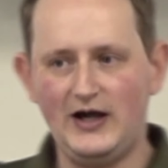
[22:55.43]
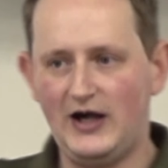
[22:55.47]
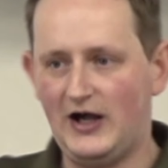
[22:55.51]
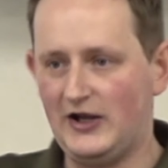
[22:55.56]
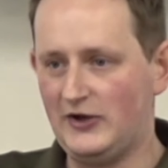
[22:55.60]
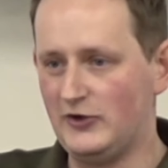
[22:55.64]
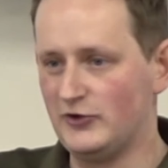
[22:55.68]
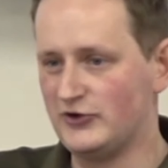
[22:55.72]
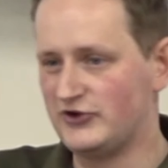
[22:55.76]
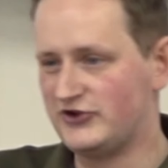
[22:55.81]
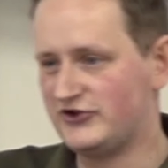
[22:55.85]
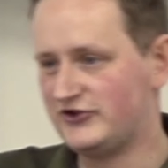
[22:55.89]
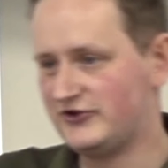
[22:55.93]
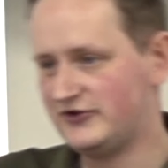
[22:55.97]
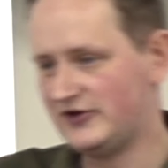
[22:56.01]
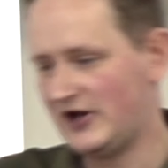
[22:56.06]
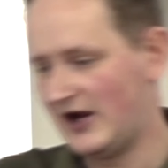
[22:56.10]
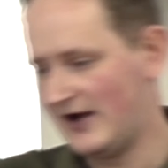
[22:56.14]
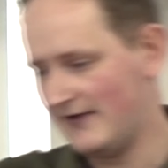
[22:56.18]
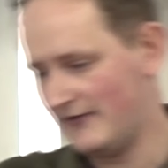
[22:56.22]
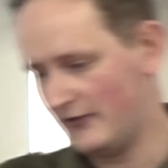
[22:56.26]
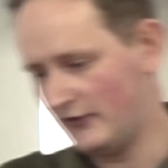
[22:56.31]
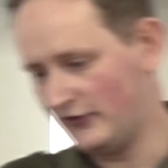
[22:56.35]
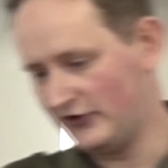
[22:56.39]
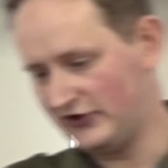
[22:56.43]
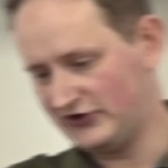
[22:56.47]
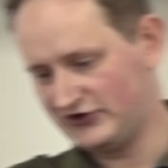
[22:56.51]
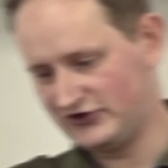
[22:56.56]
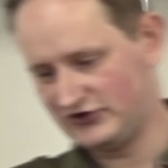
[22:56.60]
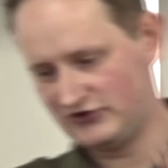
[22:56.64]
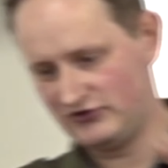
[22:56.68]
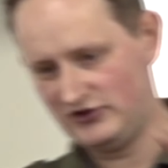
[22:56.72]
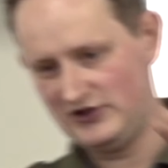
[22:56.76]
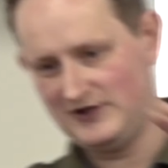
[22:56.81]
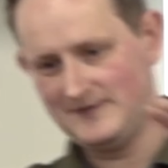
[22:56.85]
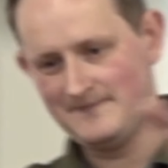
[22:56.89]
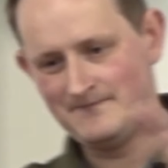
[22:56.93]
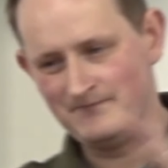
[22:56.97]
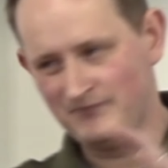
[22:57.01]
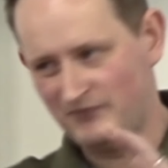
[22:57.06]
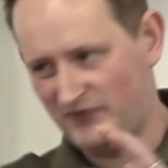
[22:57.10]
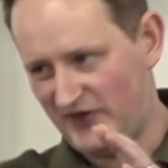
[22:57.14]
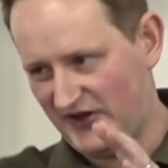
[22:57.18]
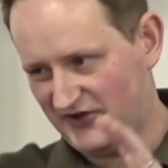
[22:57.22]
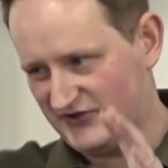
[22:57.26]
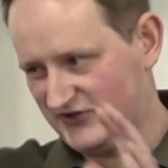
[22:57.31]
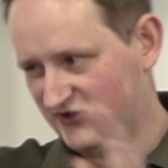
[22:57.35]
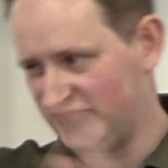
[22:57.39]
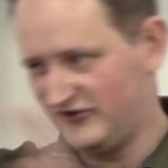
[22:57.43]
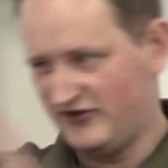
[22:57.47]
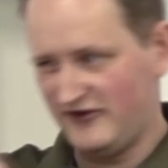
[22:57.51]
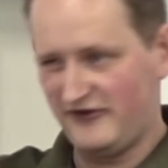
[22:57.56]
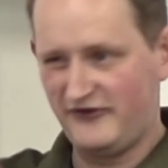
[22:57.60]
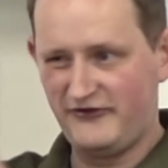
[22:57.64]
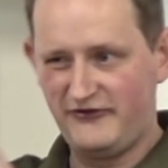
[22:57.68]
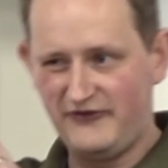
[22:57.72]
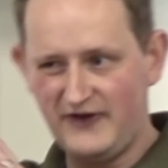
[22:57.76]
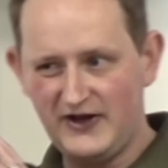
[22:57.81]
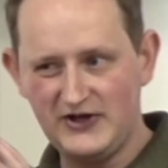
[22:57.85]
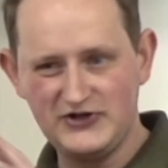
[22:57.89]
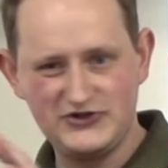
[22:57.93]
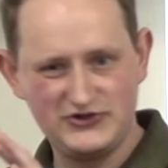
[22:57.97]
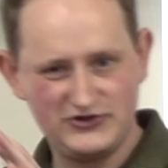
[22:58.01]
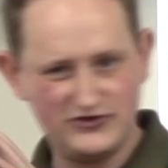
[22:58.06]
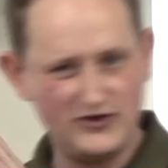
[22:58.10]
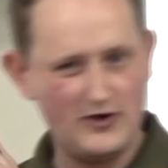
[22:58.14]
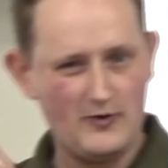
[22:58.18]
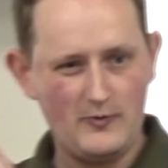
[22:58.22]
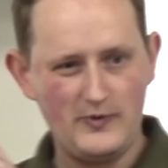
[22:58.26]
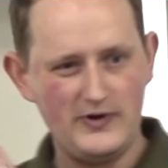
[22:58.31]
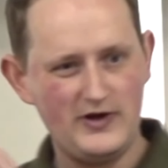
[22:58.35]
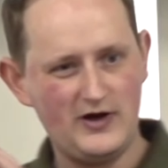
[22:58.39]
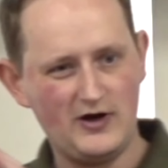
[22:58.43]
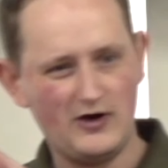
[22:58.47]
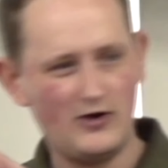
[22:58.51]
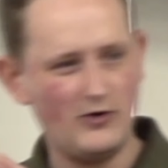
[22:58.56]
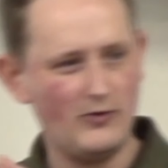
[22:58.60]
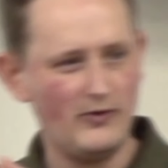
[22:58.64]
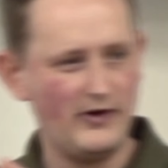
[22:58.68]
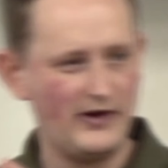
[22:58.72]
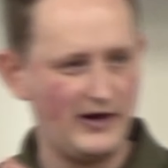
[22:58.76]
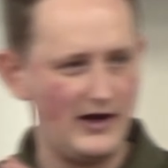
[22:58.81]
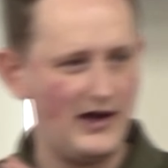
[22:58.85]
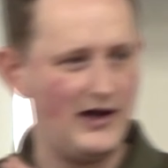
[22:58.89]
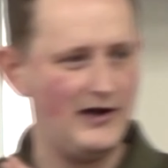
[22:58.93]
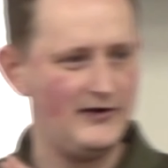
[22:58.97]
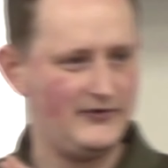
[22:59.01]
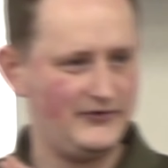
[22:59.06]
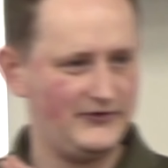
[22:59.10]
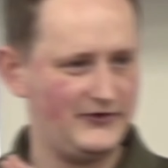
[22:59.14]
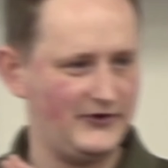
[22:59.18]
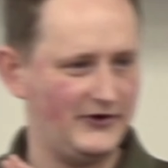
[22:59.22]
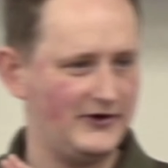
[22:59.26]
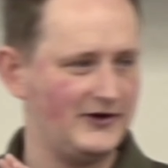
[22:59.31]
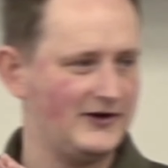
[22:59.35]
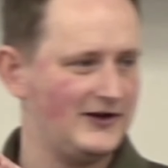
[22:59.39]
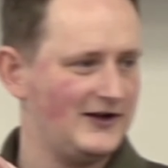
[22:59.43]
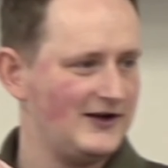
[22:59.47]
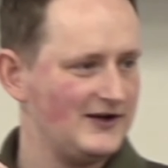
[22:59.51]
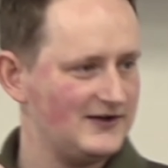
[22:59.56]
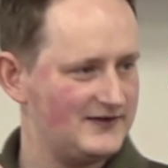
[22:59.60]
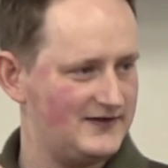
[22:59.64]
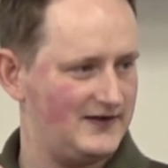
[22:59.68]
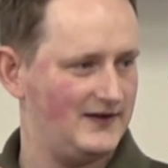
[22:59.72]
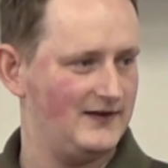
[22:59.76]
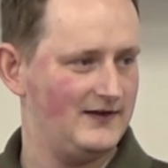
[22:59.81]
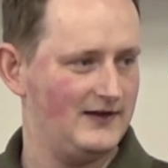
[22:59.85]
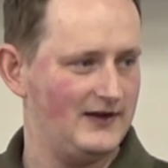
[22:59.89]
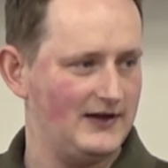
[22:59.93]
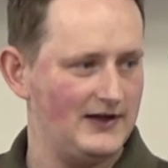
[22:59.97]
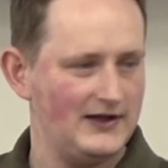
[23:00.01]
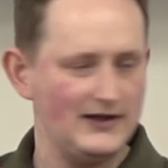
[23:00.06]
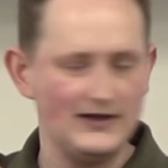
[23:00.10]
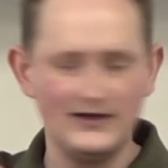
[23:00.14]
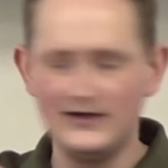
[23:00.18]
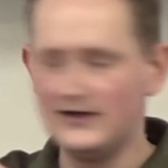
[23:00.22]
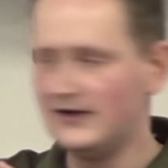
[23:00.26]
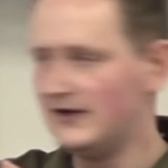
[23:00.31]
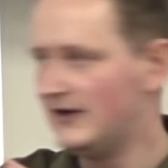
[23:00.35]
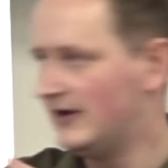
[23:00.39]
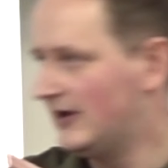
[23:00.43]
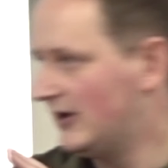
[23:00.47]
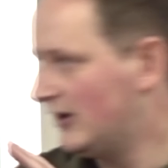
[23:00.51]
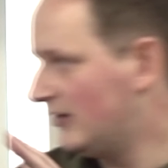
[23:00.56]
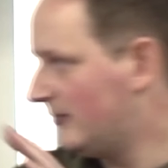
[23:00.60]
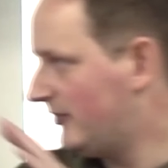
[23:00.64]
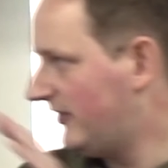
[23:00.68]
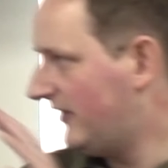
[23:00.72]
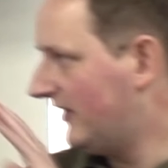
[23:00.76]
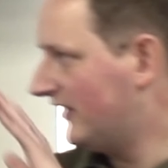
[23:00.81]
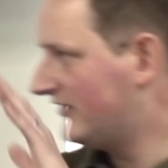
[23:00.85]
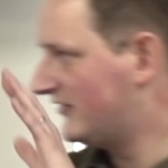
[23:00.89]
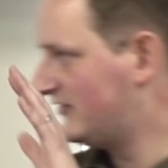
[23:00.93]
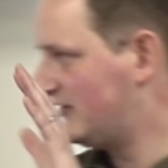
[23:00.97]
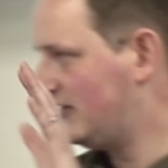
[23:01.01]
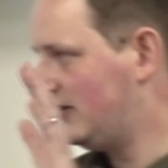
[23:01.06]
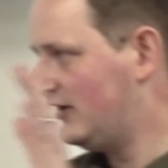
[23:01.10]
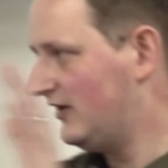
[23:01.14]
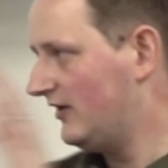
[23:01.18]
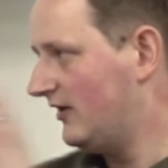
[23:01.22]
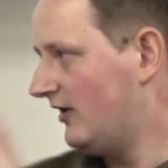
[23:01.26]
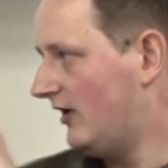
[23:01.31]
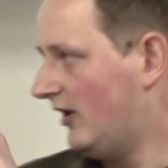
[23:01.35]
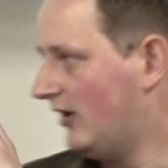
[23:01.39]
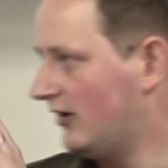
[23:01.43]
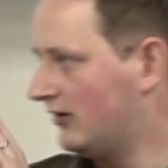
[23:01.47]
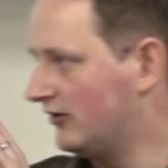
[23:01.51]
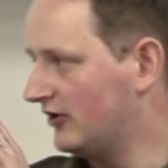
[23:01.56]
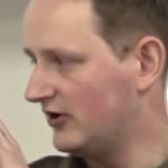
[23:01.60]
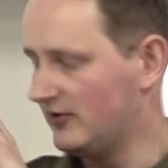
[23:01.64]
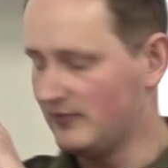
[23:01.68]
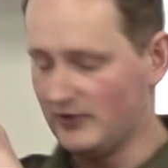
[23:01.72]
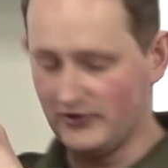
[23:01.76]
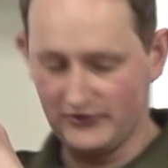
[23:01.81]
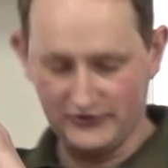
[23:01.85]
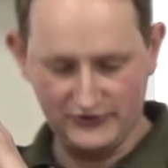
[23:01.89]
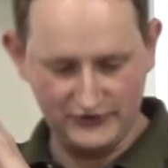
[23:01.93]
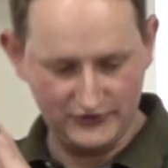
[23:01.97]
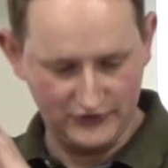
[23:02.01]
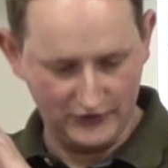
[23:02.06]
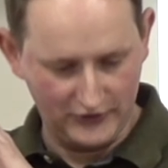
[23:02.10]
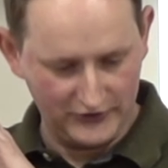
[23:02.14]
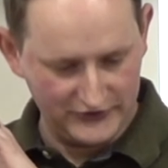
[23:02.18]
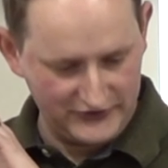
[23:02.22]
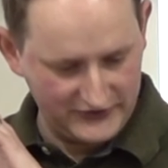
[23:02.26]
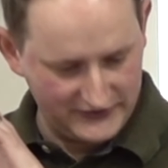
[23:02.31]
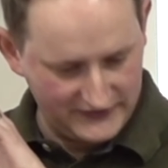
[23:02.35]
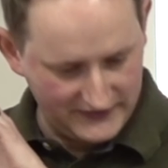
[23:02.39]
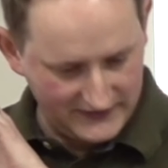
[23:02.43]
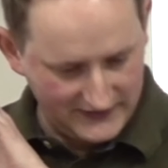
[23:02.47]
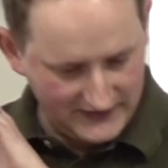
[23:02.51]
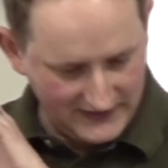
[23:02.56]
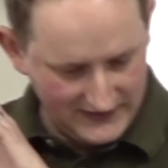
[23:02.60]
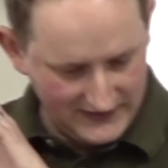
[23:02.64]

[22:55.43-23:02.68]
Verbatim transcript: And he'll have on the screen, this is the fish that we are going after today and it'll be this ugly monstrosity